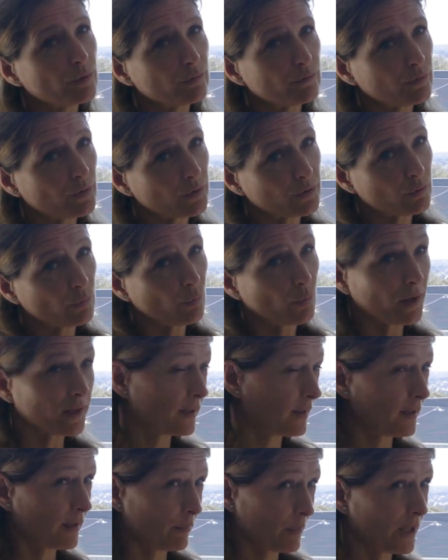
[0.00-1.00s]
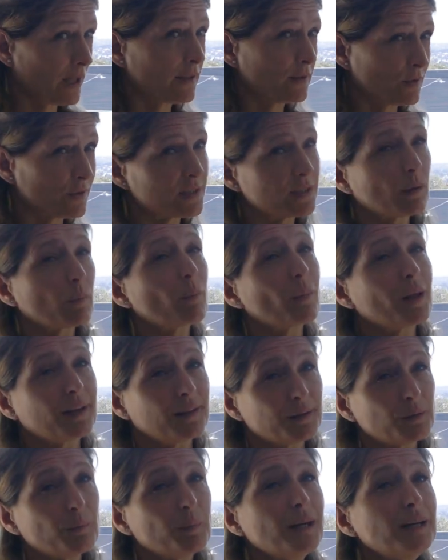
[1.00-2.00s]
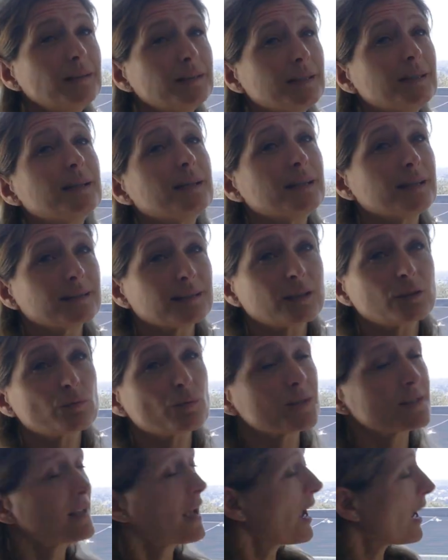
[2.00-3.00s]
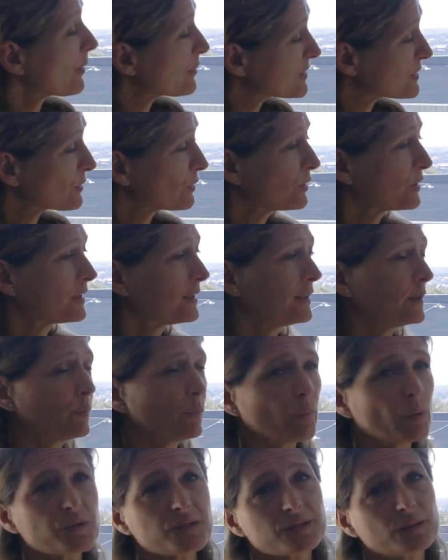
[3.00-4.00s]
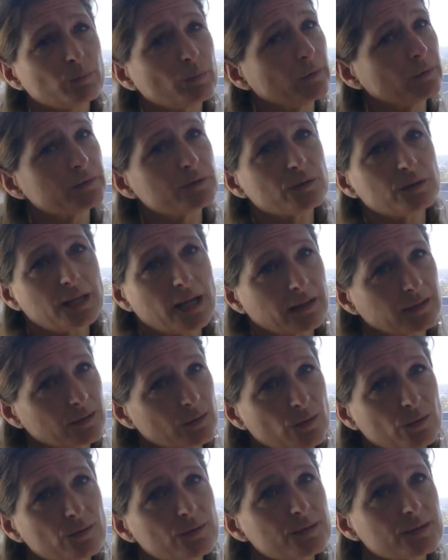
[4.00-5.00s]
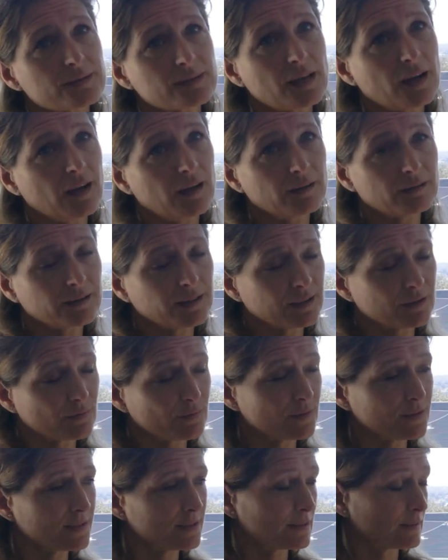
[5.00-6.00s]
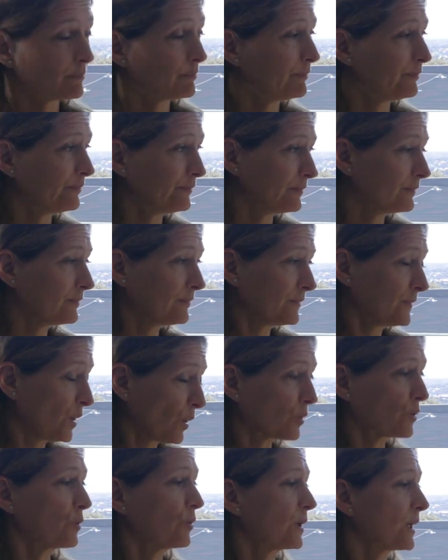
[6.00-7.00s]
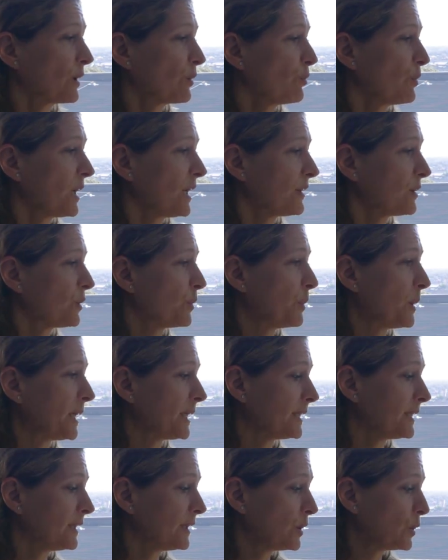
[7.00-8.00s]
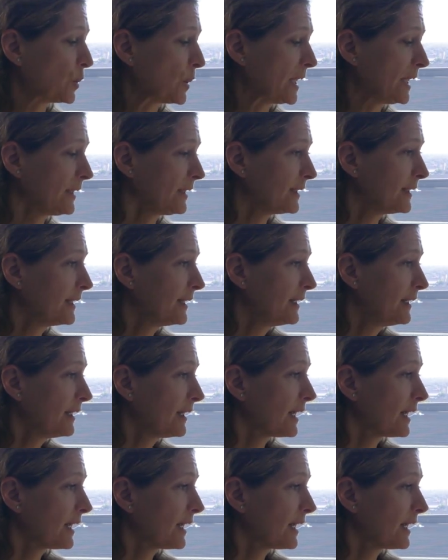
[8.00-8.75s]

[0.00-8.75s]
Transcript: We found one melanotic melanoma that was absolutely impossible to diagnose. It was not looking melanoma in any way.